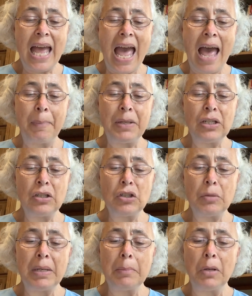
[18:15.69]
happened
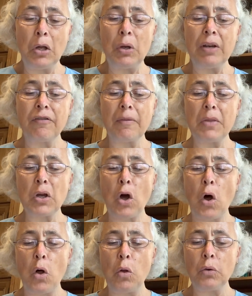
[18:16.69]
to be blowing from the
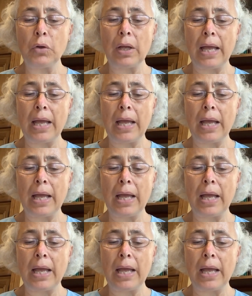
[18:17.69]
coal